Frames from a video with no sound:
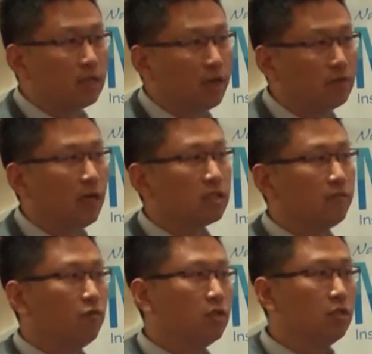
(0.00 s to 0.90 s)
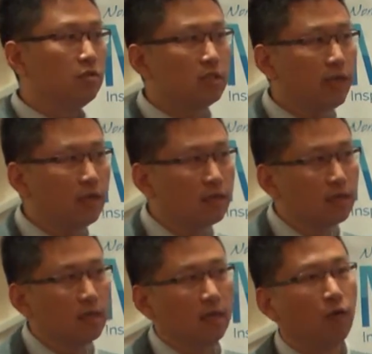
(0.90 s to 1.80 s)
You have to ask it for the new thing
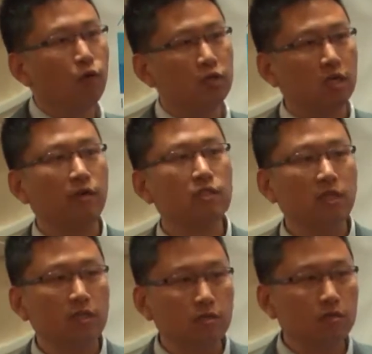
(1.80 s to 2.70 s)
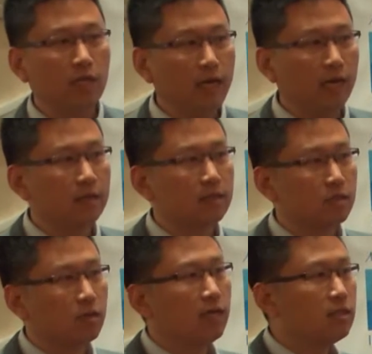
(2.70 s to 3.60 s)
and what you currently do today.
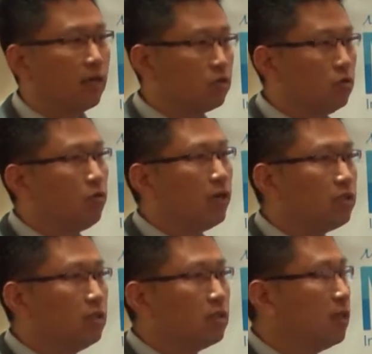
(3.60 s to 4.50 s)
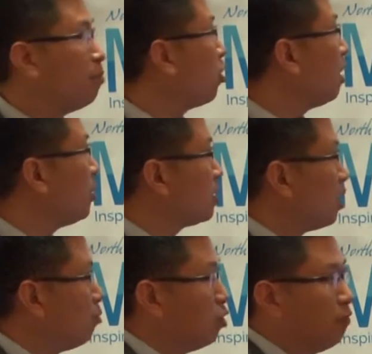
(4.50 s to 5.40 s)
So that's like 2 questions, a prime
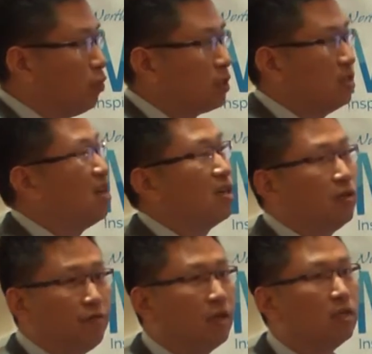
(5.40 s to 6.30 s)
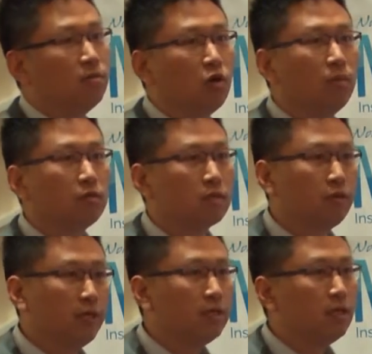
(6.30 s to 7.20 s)
example of what's not going to fit in a mobile
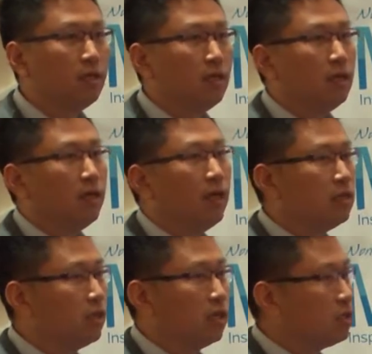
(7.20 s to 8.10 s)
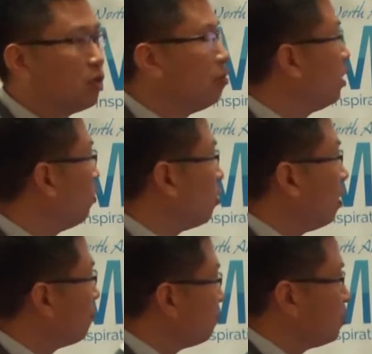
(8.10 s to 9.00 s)
screen. And you're going to turn people
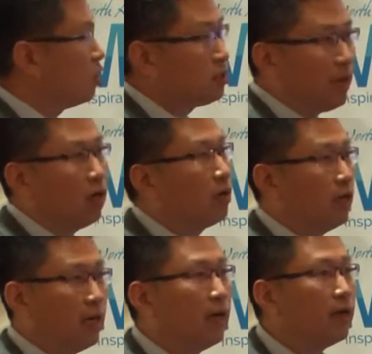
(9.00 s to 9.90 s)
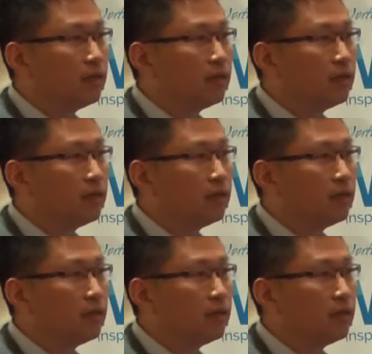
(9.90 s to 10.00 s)
off just by looking at it.